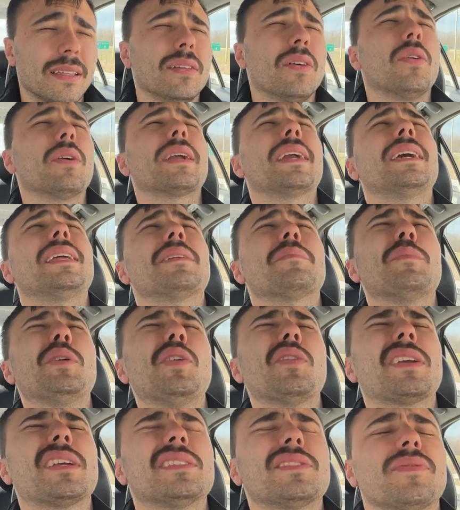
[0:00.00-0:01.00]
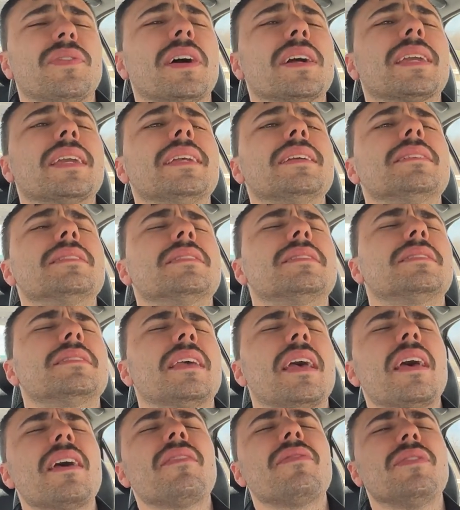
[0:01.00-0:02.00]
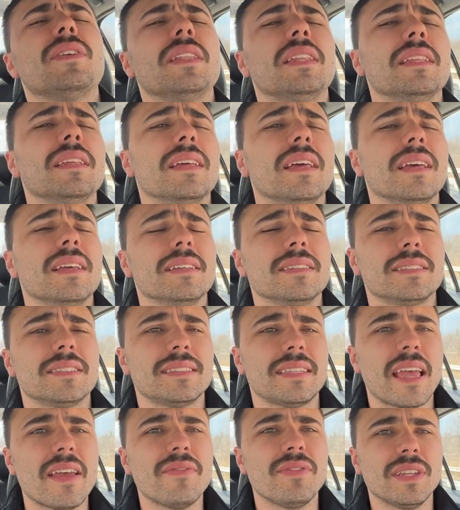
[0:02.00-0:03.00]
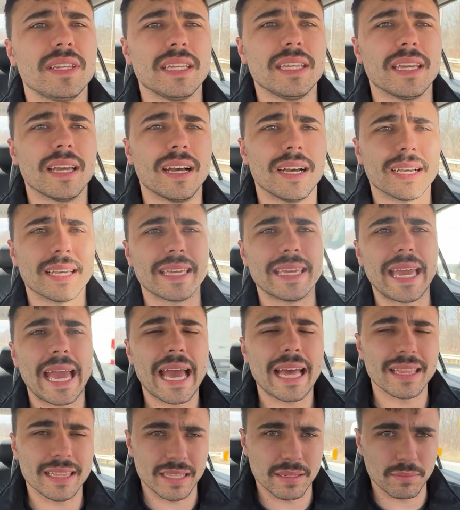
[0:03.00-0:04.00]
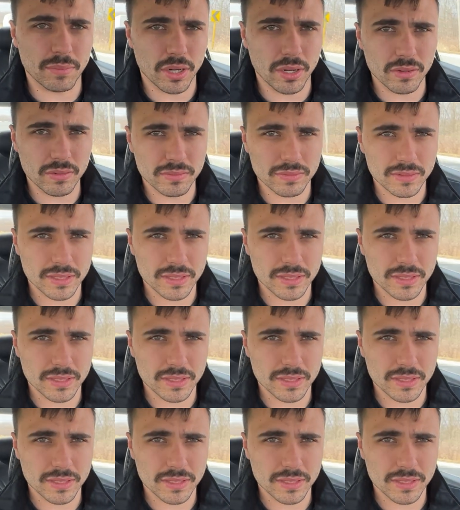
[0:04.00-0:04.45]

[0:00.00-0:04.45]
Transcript: Organic milk is fucking $7.70 a gallon, bro.